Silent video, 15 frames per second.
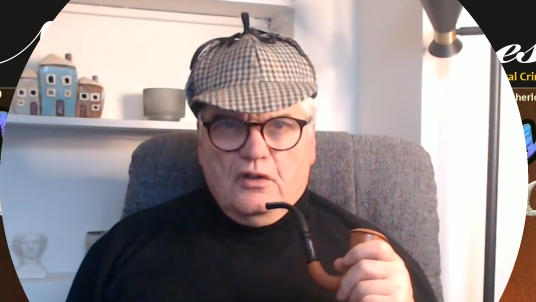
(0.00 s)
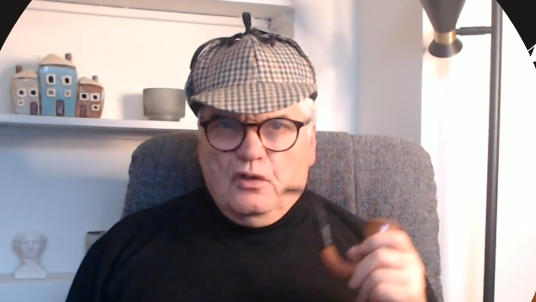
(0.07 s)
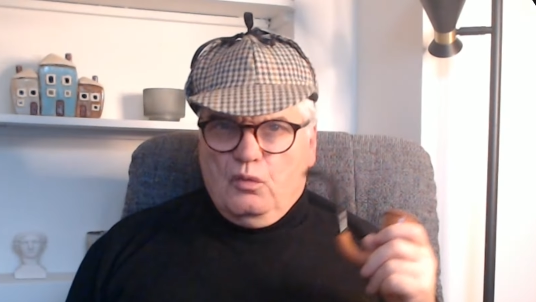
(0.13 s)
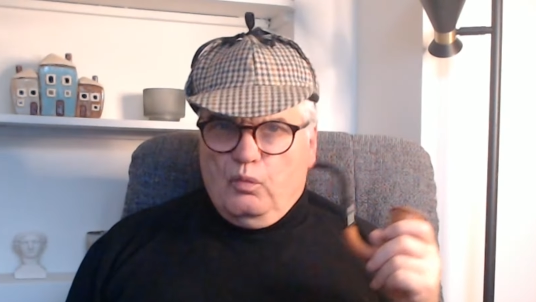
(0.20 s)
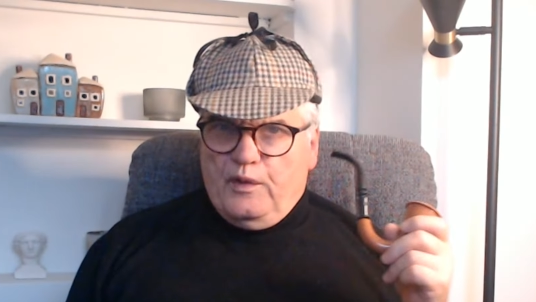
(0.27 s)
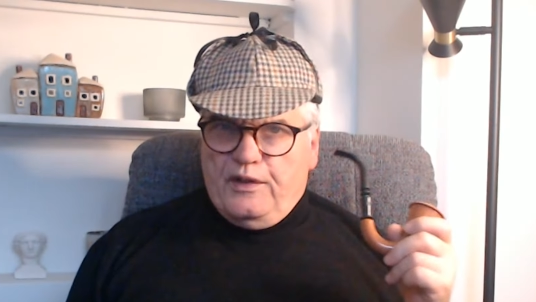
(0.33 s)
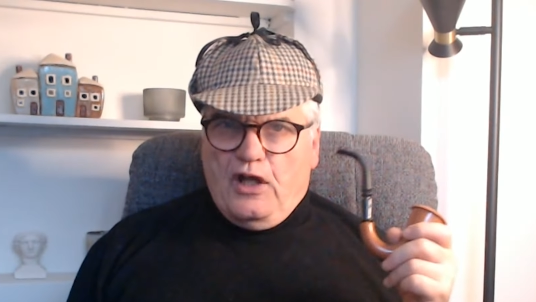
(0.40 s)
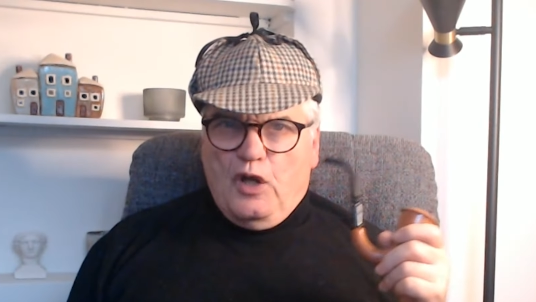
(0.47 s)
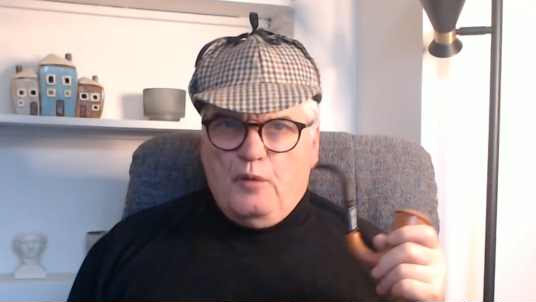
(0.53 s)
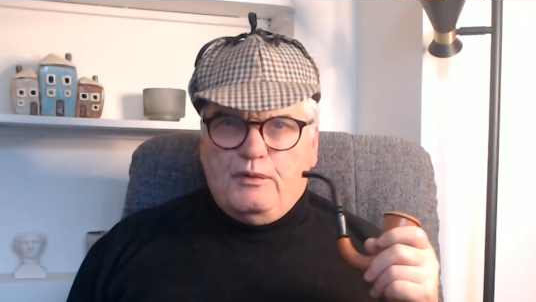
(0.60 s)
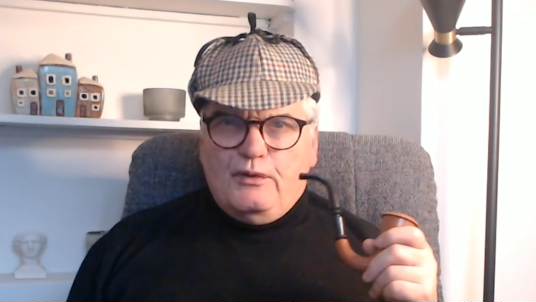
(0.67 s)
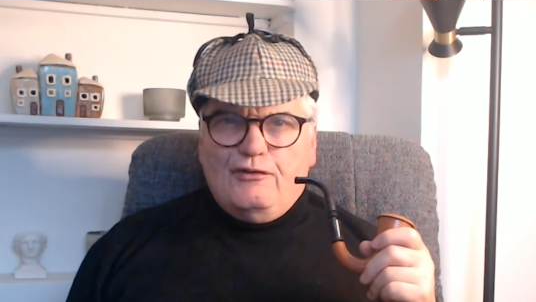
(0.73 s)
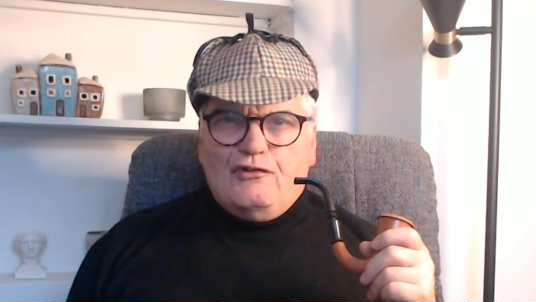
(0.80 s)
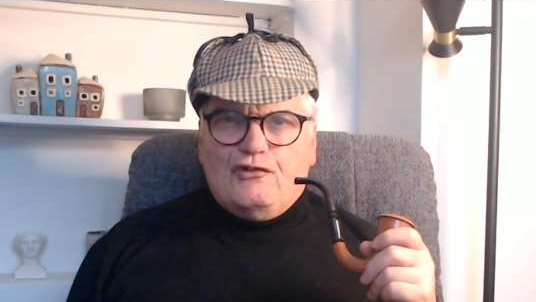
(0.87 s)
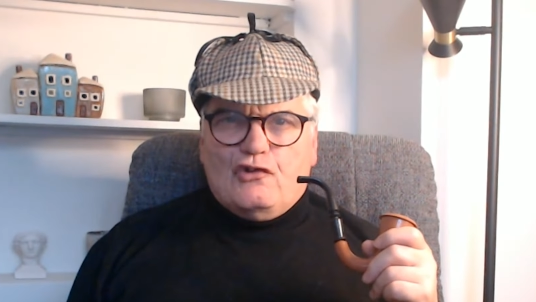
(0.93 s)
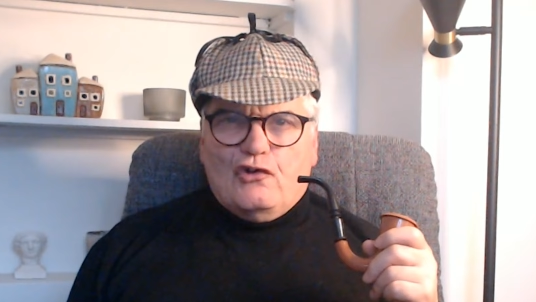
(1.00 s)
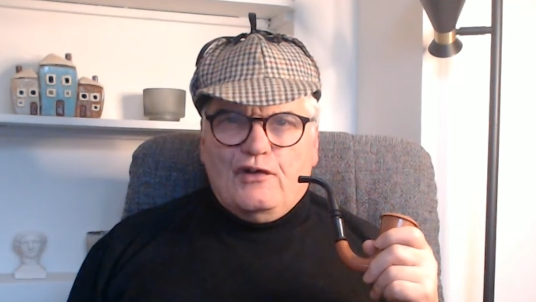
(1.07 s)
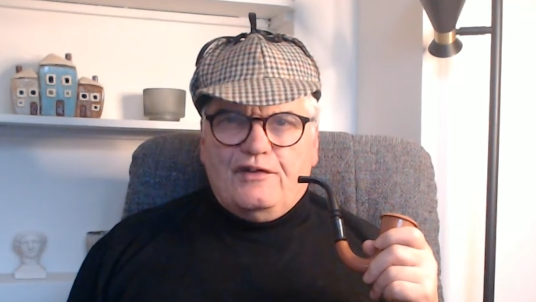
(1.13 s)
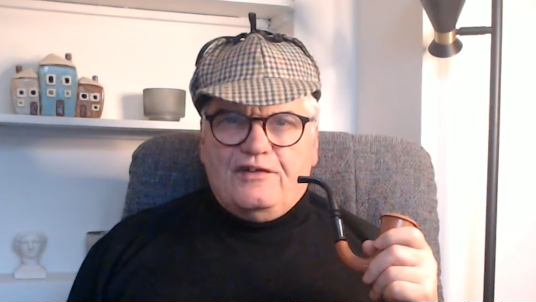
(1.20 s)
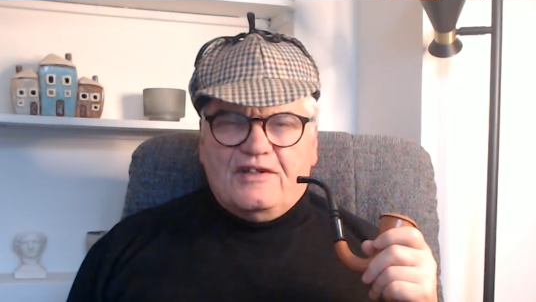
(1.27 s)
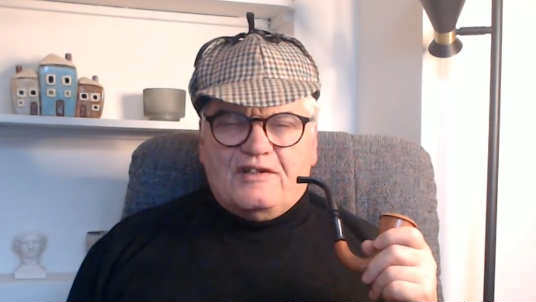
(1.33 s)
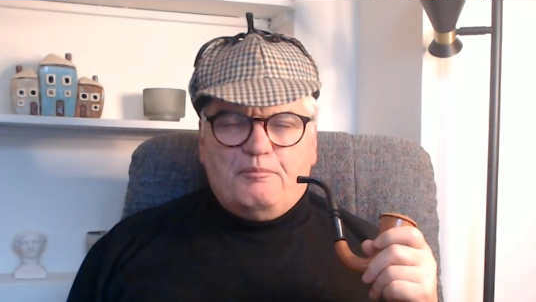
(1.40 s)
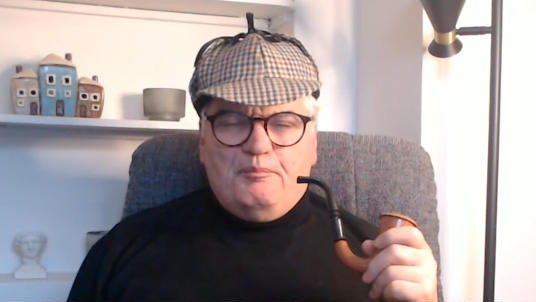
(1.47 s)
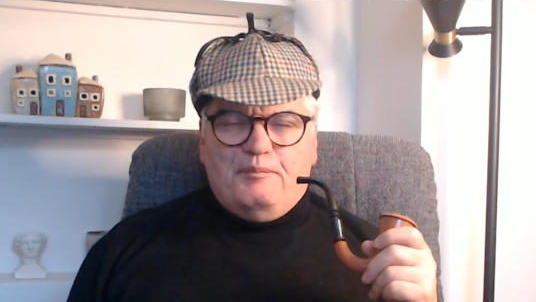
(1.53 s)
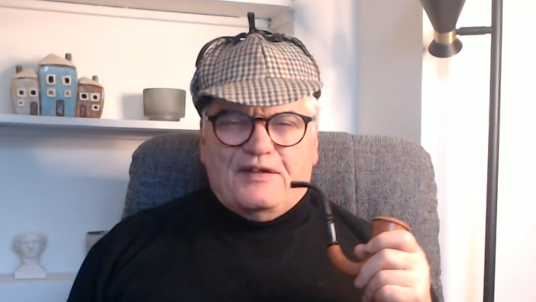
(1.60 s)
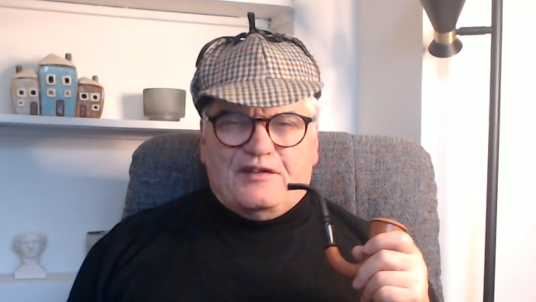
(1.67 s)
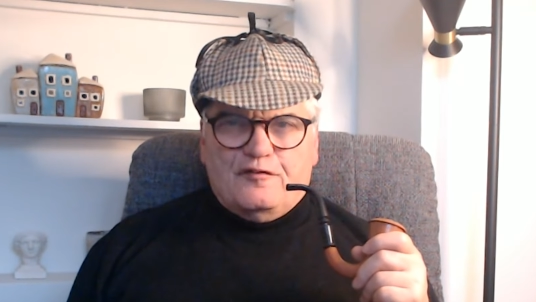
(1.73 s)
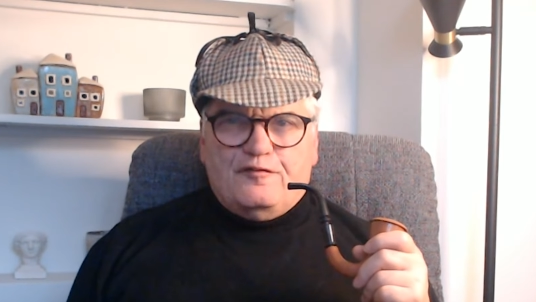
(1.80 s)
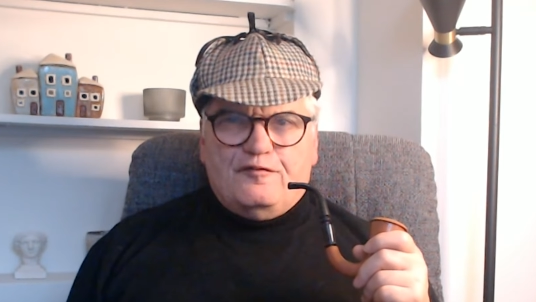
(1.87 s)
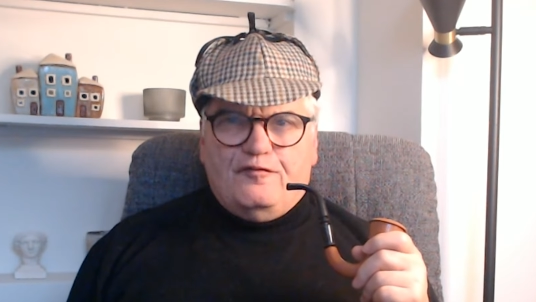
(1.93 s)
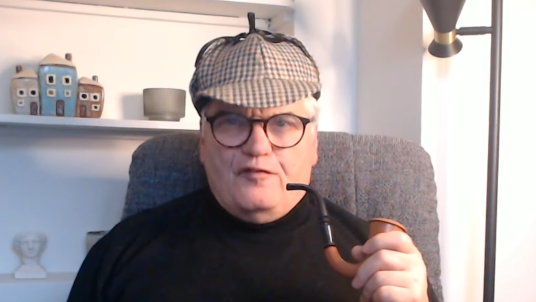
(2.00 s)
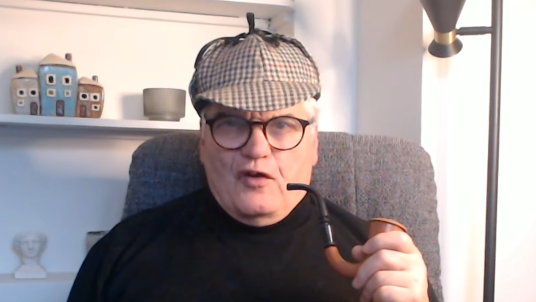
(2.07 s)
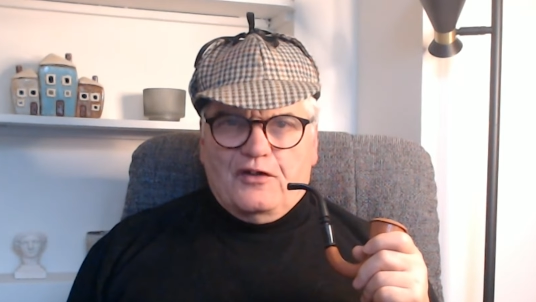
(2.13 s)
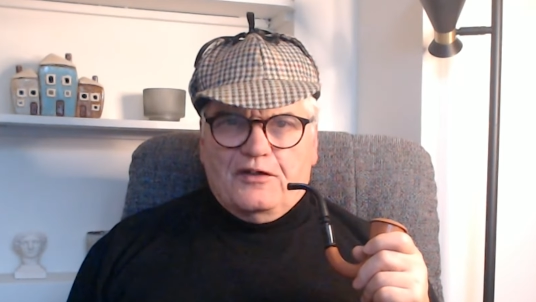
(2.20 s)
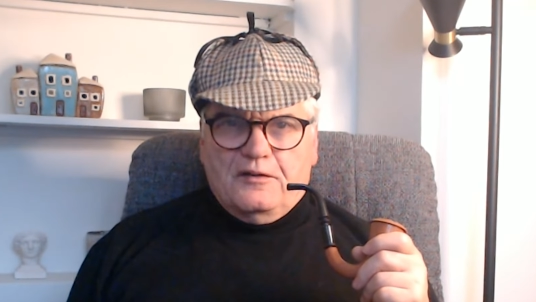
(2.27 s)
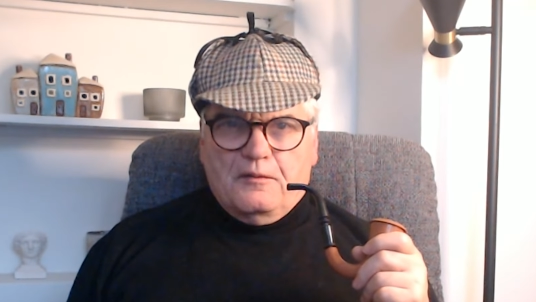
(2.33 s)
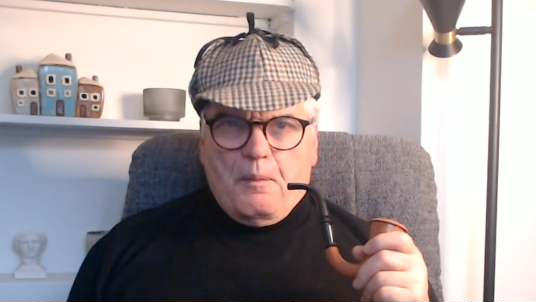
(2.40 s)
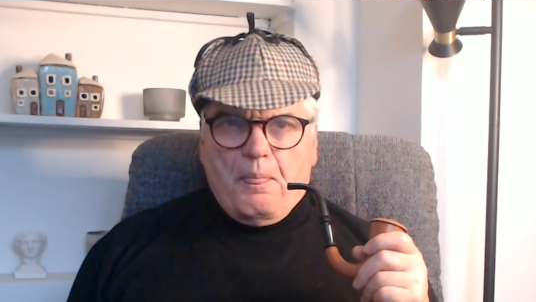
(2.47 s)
We hope you enjoyed this bit of fun.